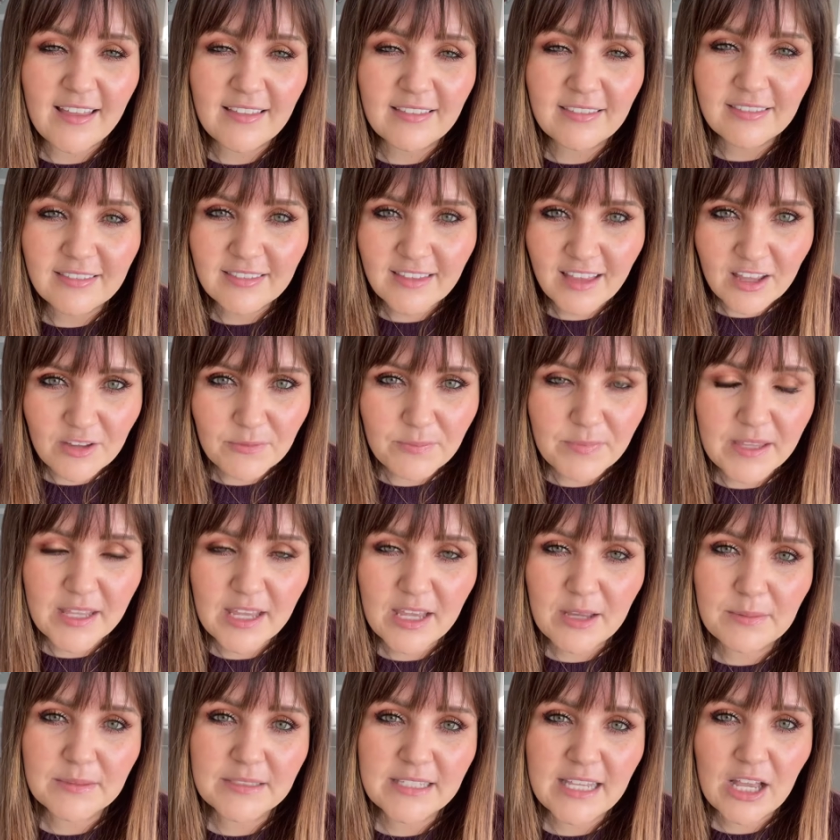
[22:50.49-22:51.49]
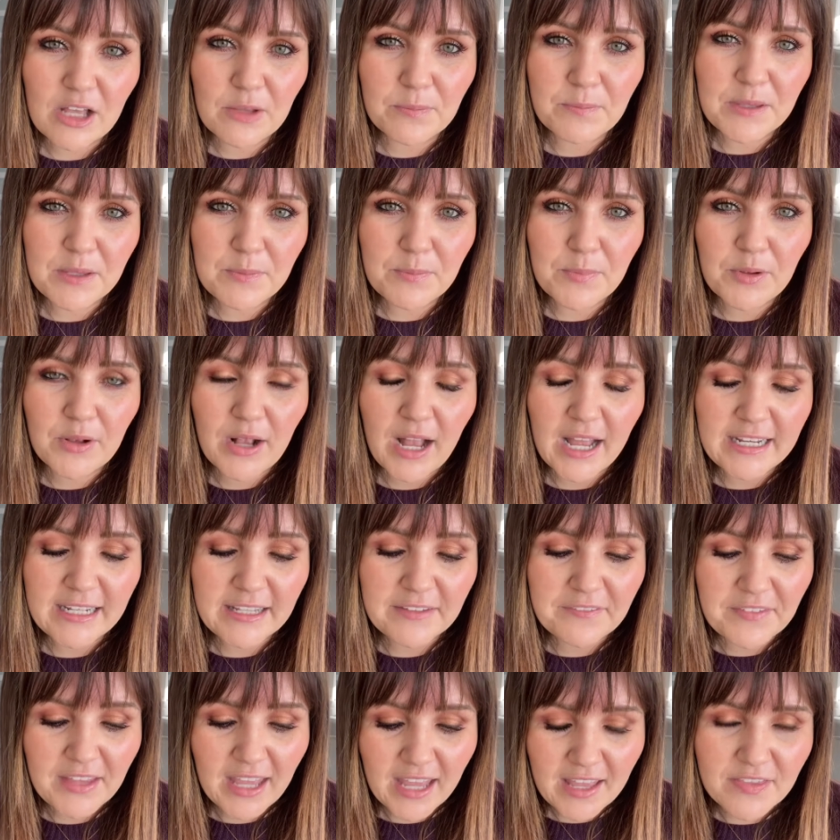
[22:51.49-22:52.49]
I love being able to help people
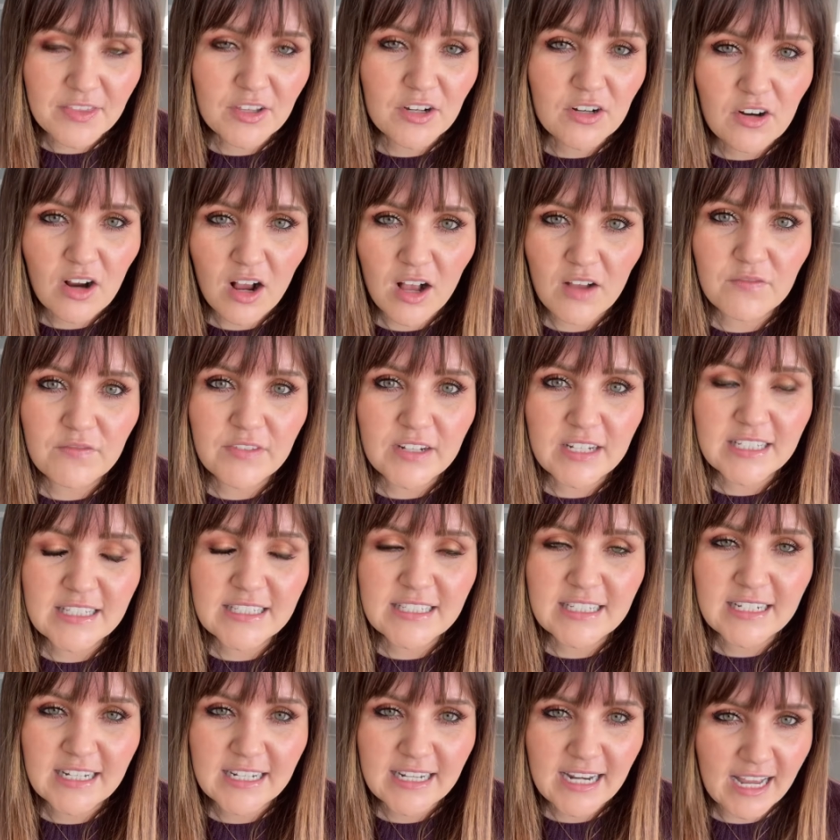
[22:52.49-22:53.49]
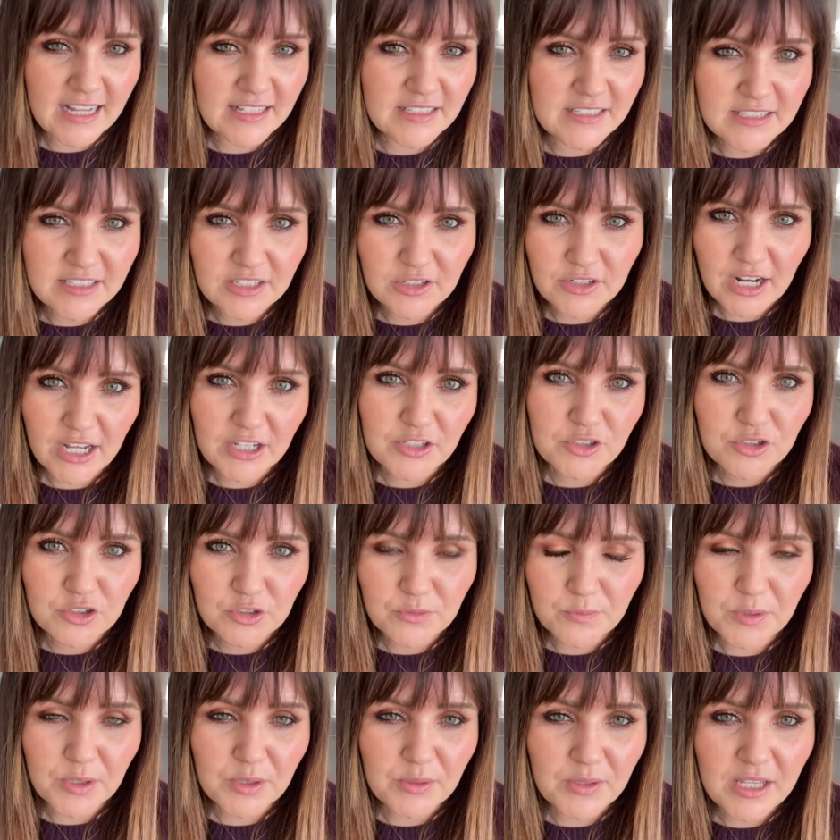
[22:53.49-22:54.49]
kind of gain their confidence and enhance their
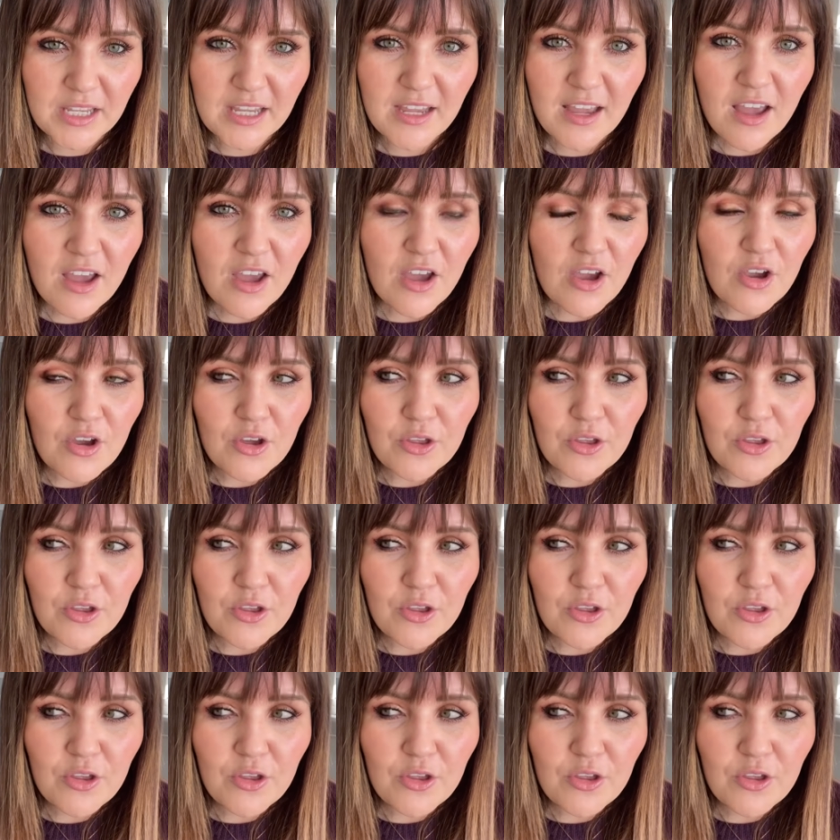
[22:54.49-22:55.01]
natural beauty